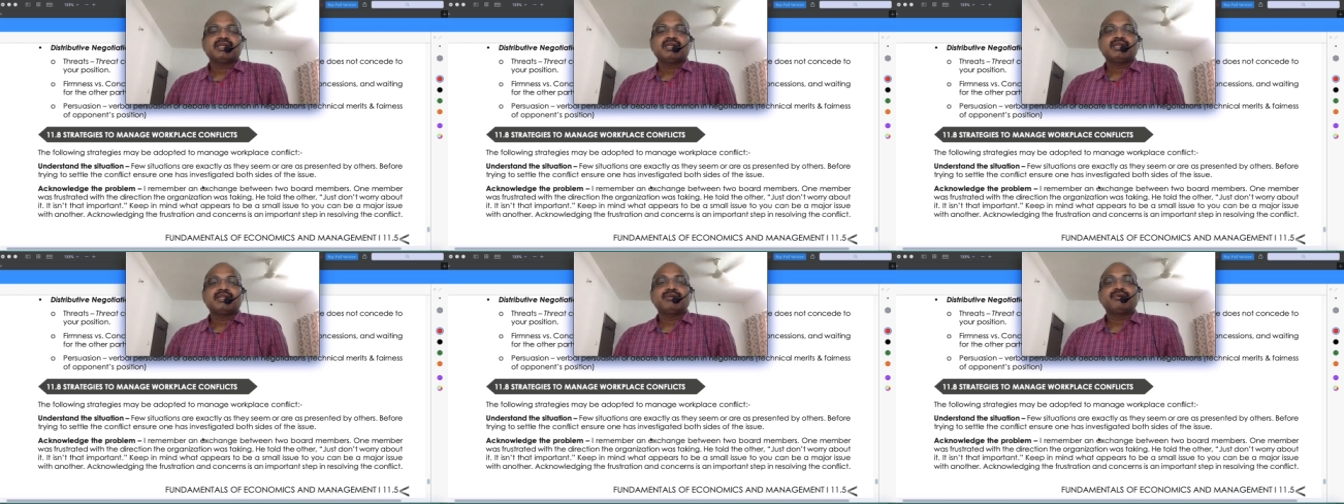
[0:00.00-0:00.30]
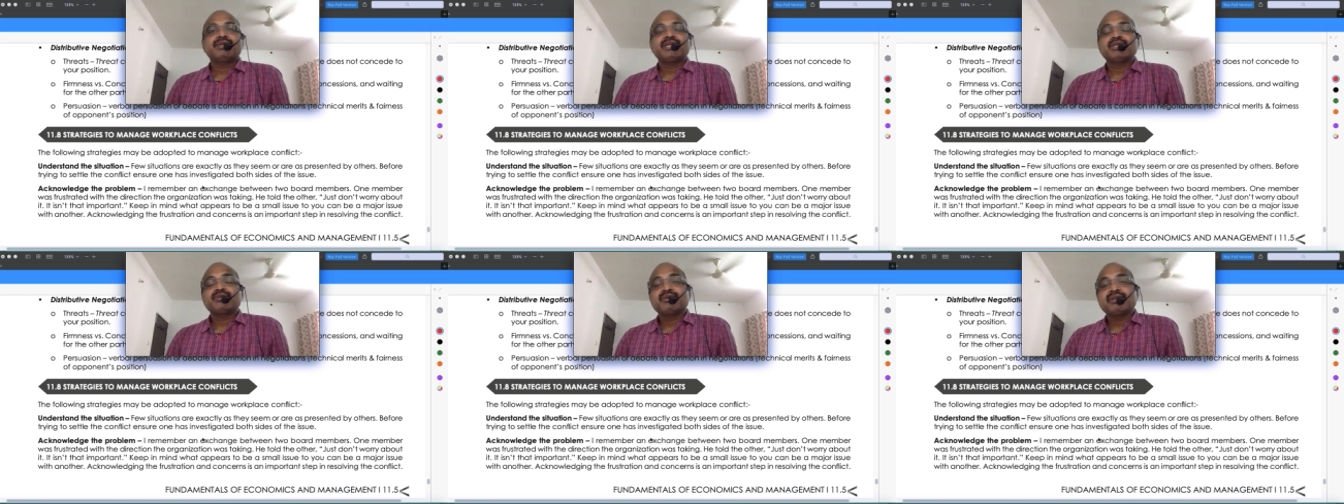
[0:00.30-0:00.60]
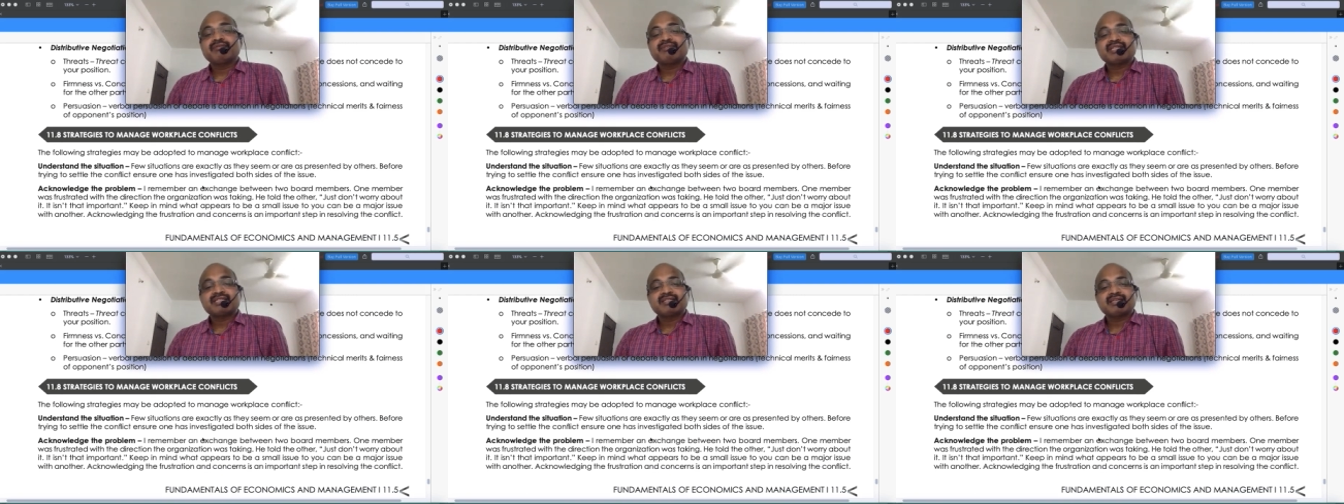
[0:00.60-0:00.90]
You need to
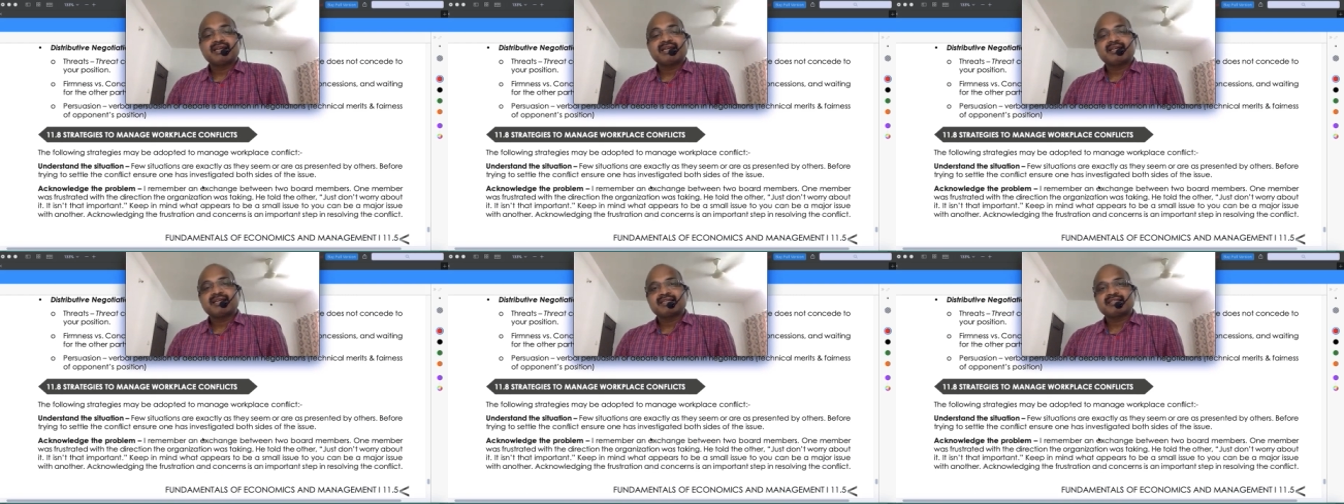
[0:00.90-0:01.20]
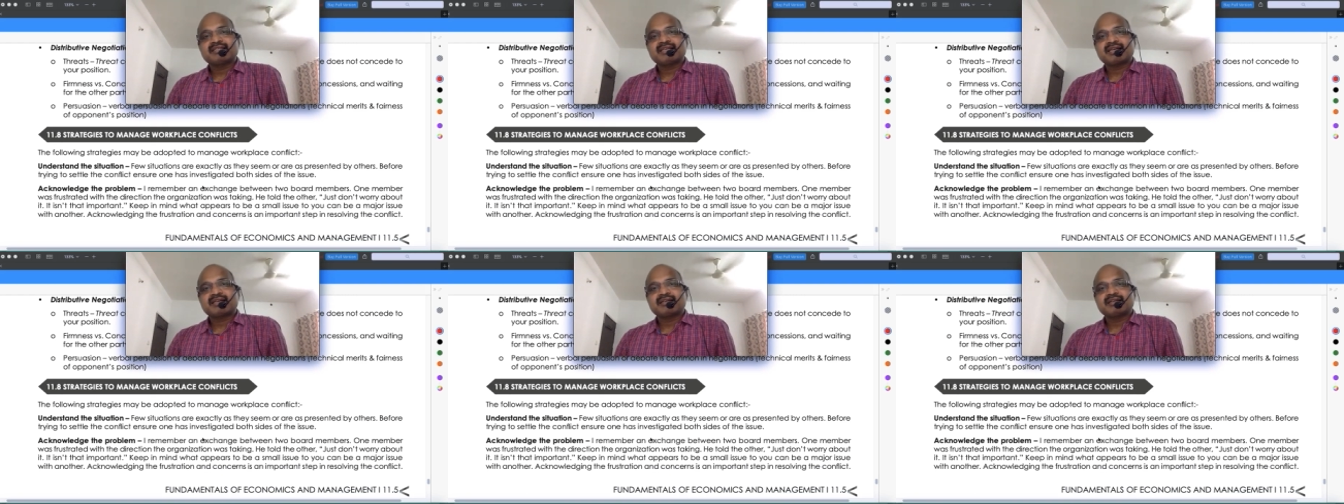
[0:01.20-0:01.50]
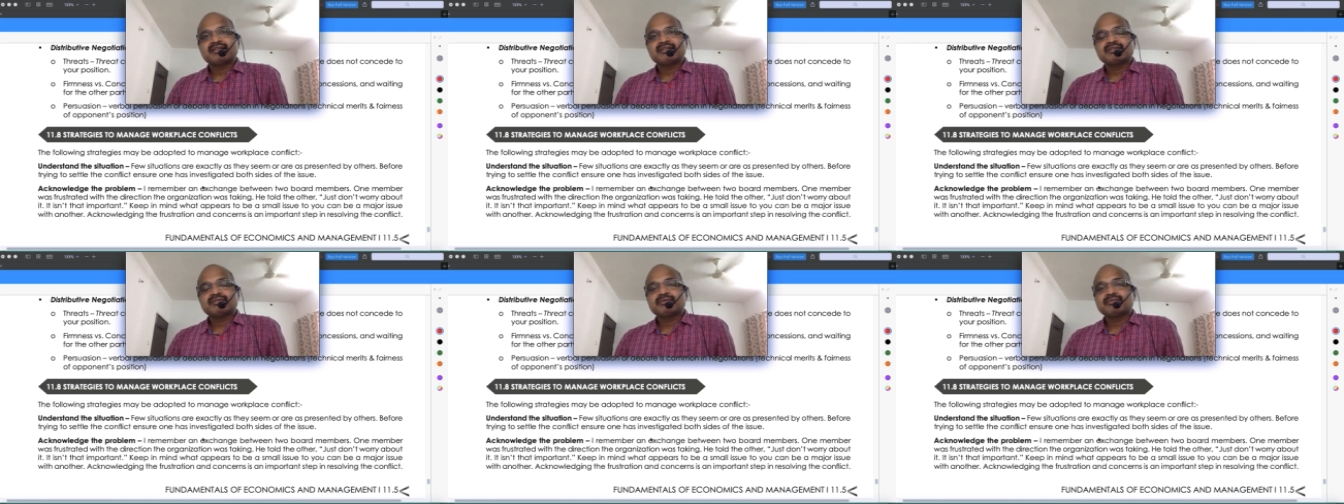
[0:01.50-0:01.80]
investigate
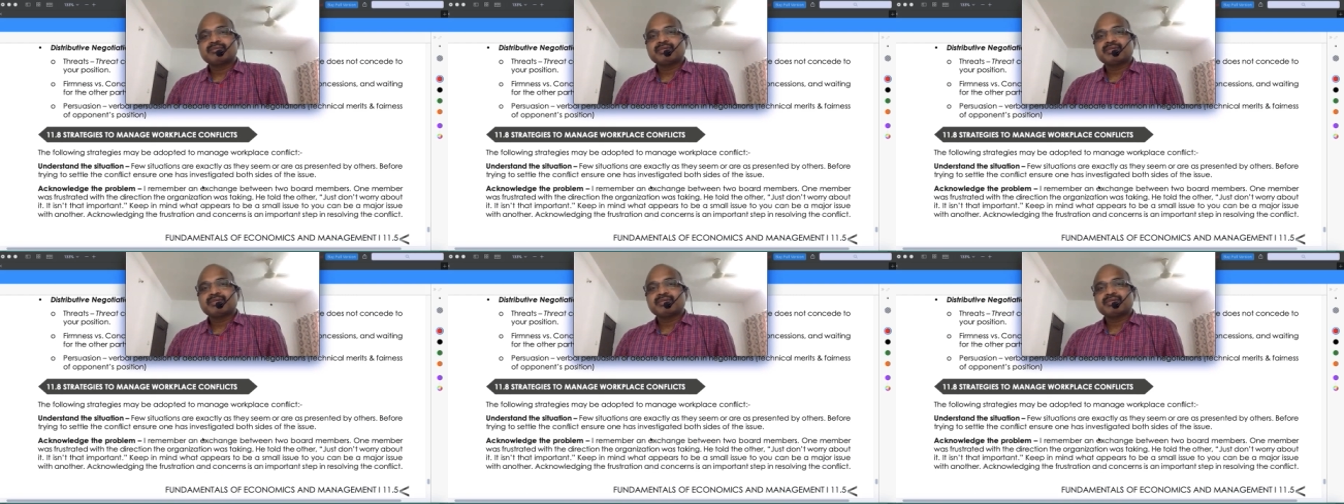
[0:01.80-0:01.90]
exactly. So,